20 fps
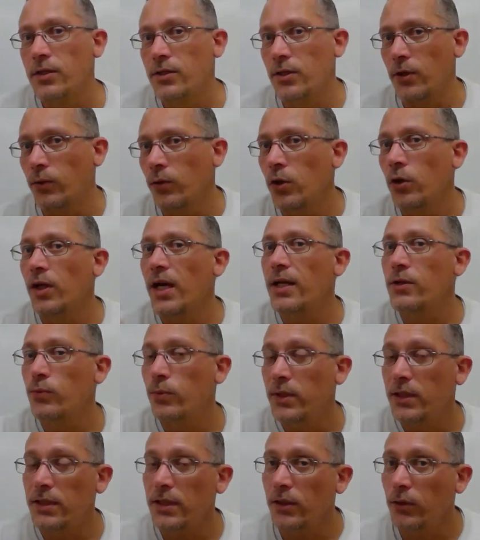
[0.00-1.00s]
So
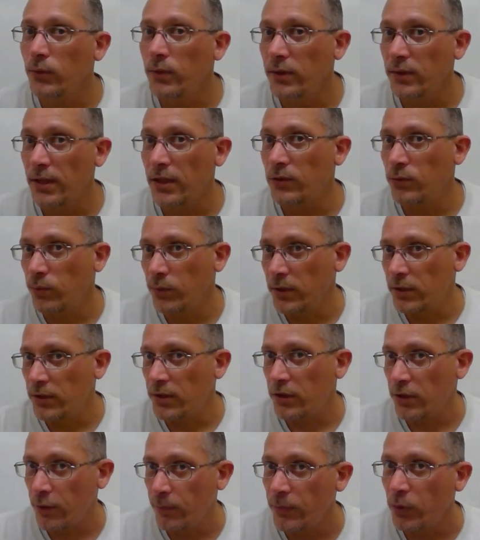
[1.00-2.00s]
as we
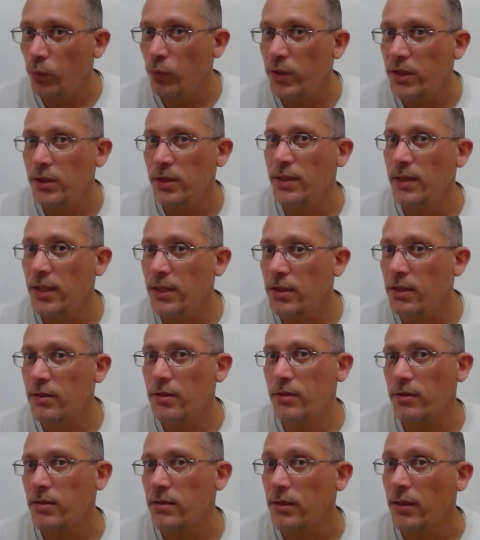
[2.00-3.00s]
determine which
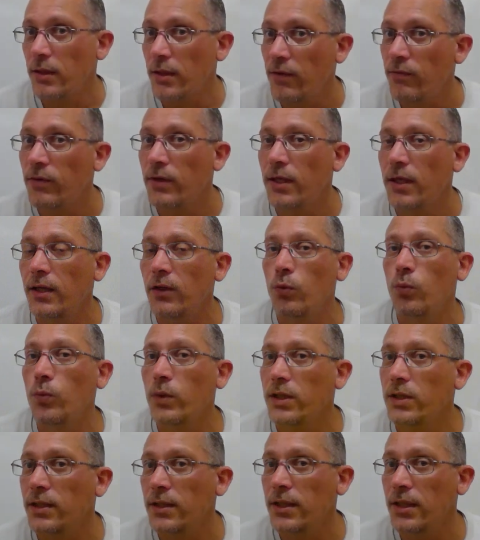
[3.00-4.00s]
digits are significant
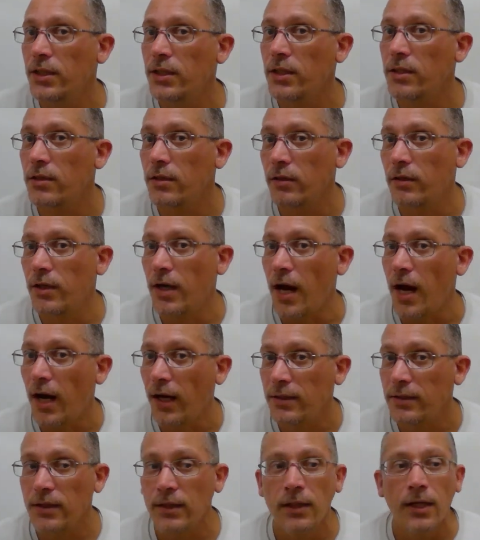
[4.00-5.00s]
and which digits are
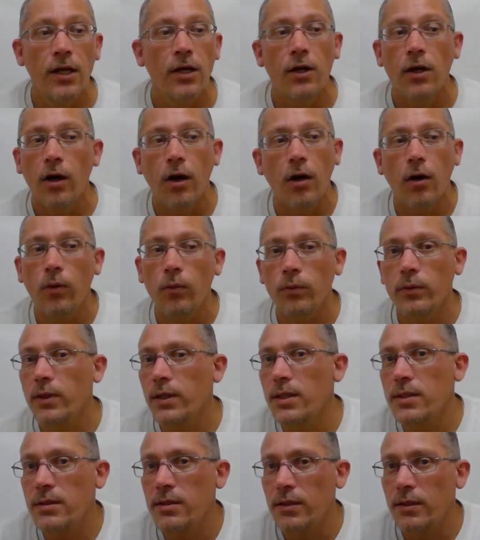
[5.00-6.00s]
not,
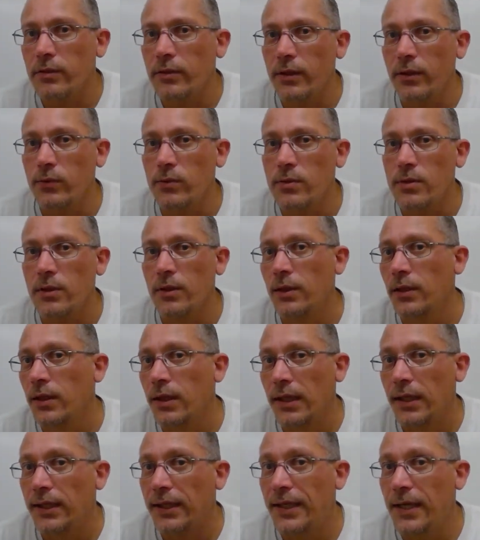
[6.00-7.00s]
only zeros
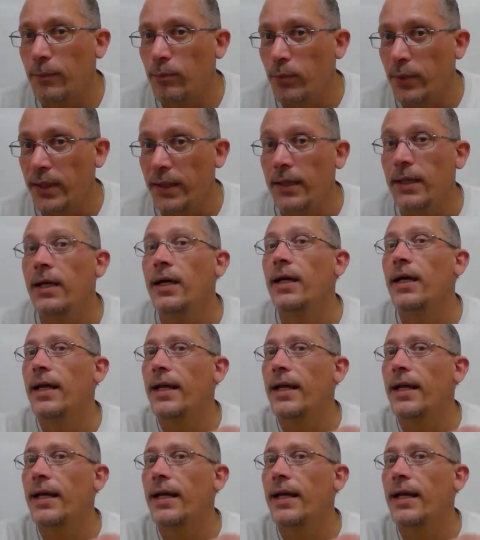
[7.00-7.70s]
can be